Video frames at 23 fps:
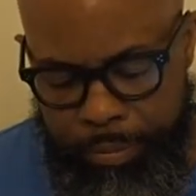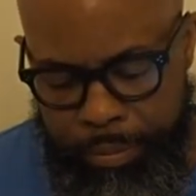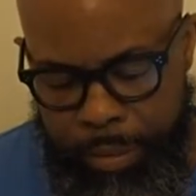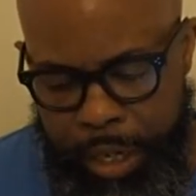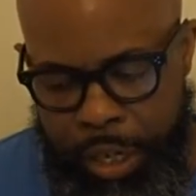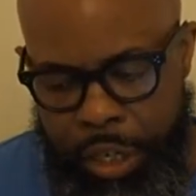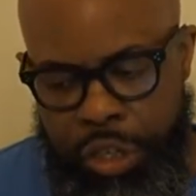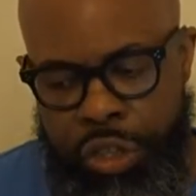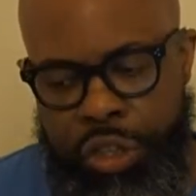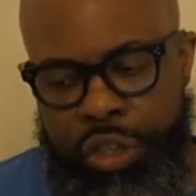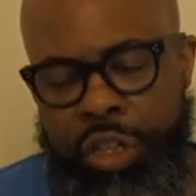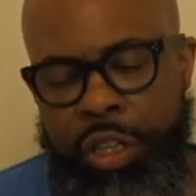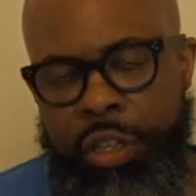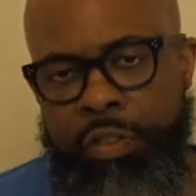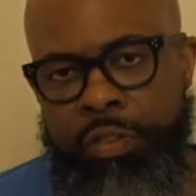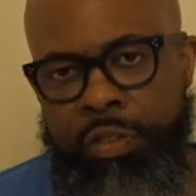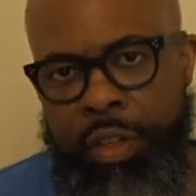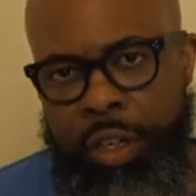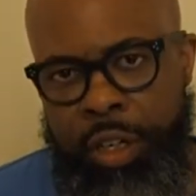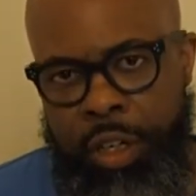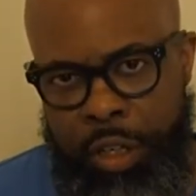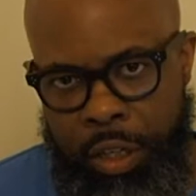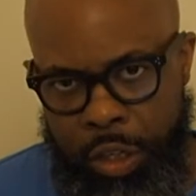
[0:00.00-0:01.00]
HD
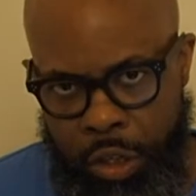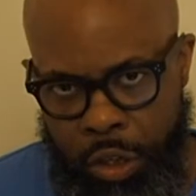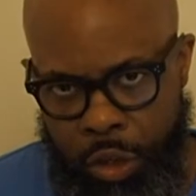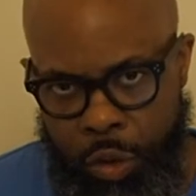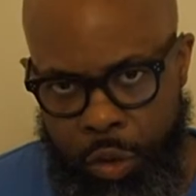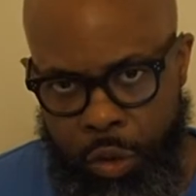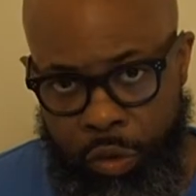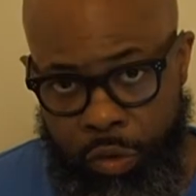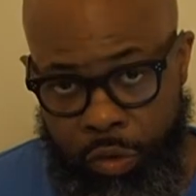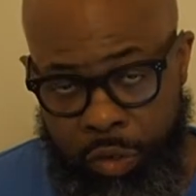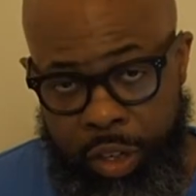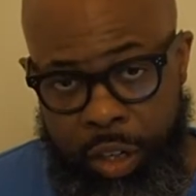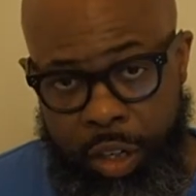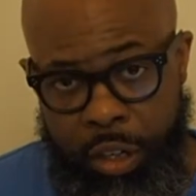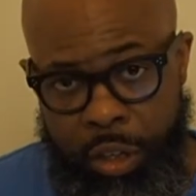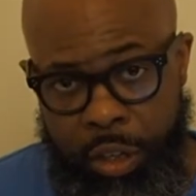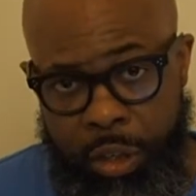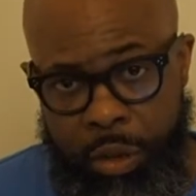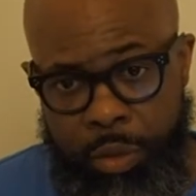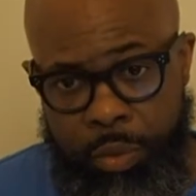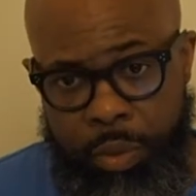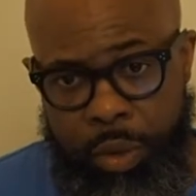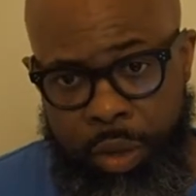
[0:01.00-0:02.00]
video, or
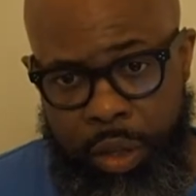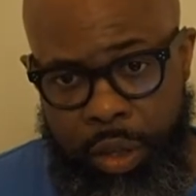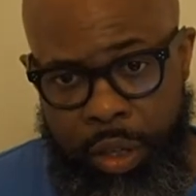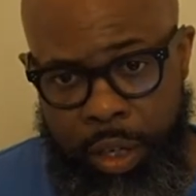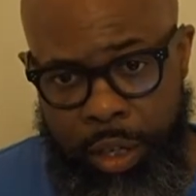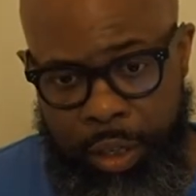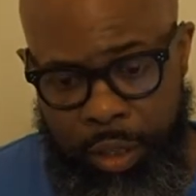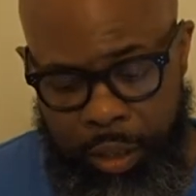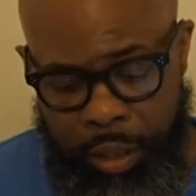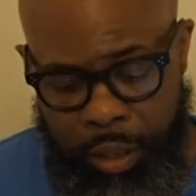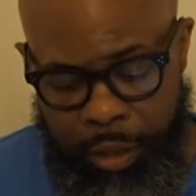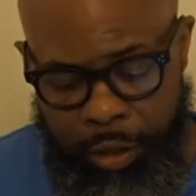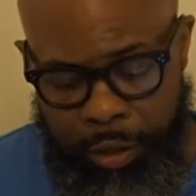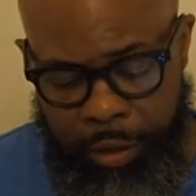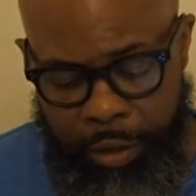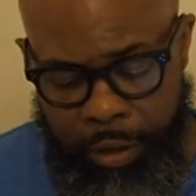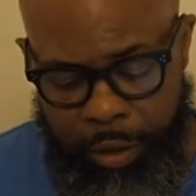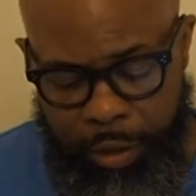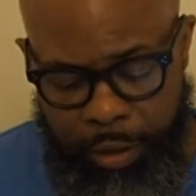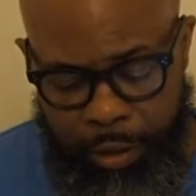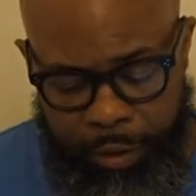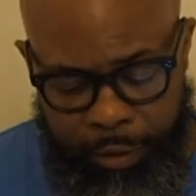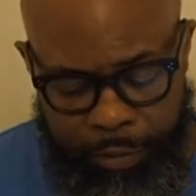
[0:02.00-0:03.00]
video that
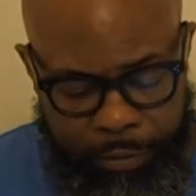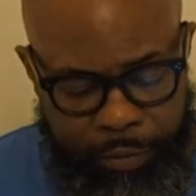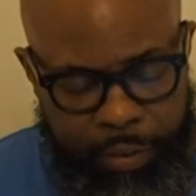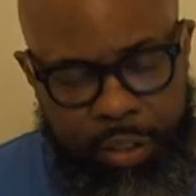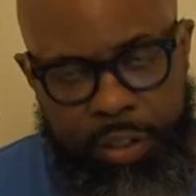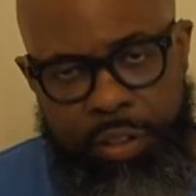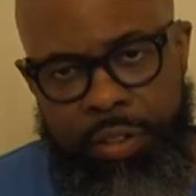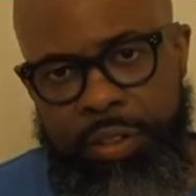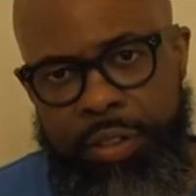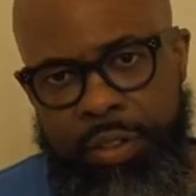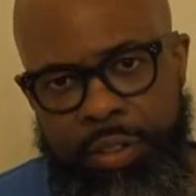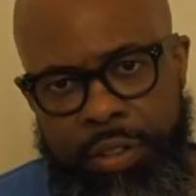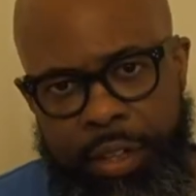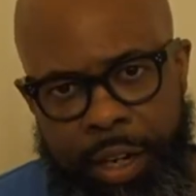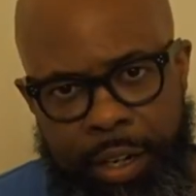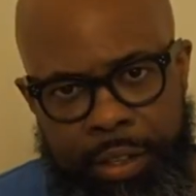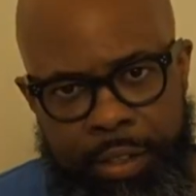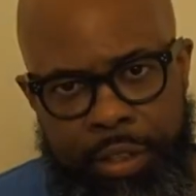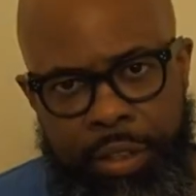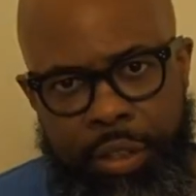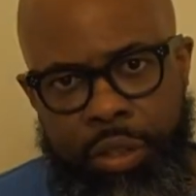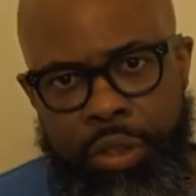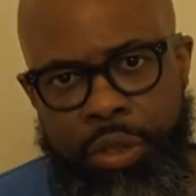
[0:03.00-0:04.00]
fits the
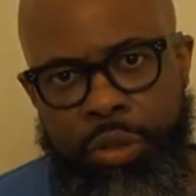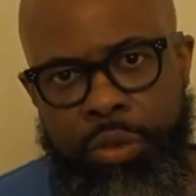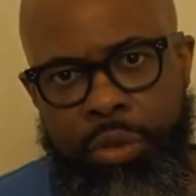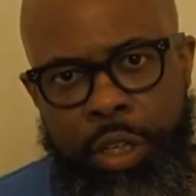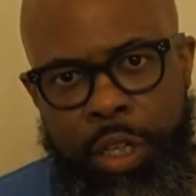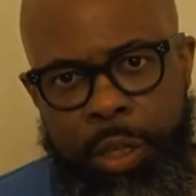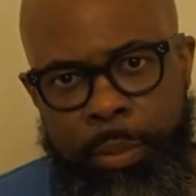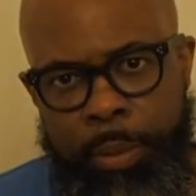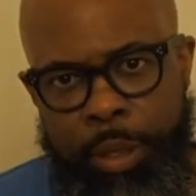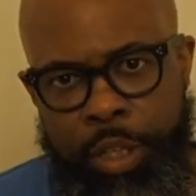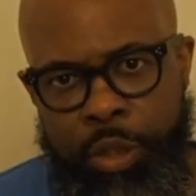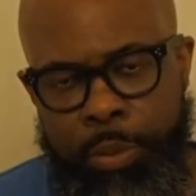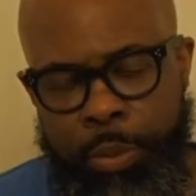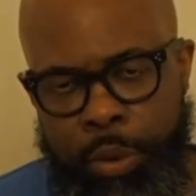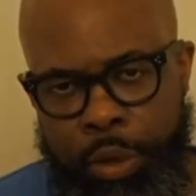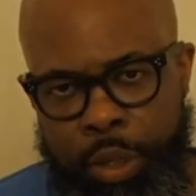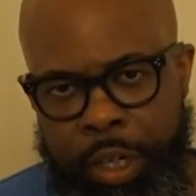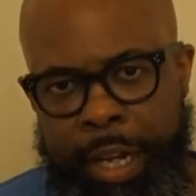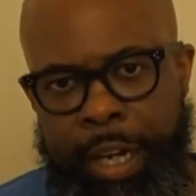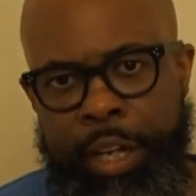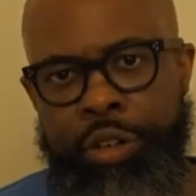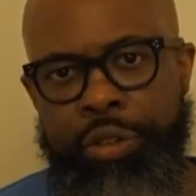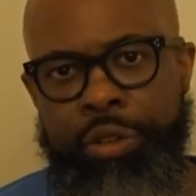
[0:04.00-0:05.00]
size of the screen much more
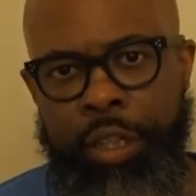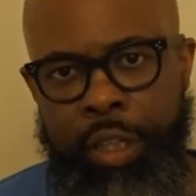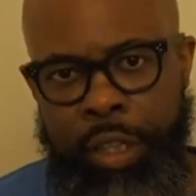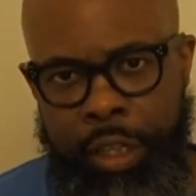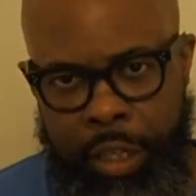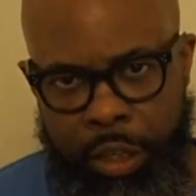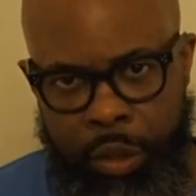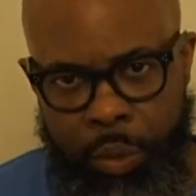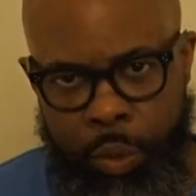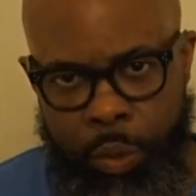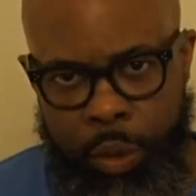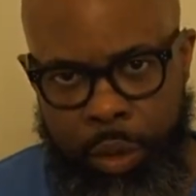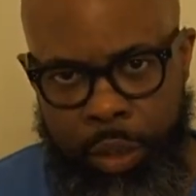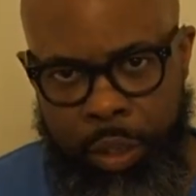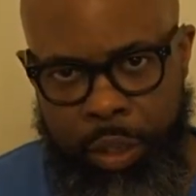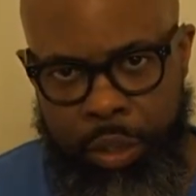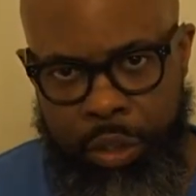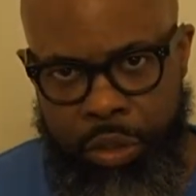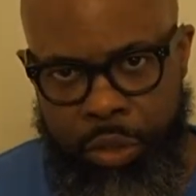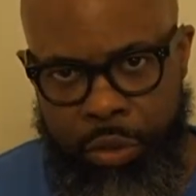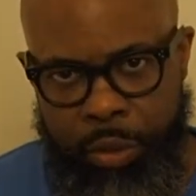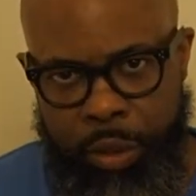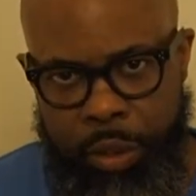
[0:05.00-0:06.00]
naturally than it would
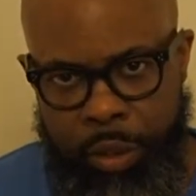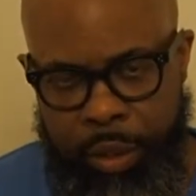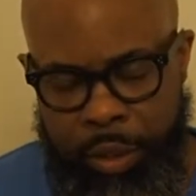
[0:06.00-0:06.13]
a screen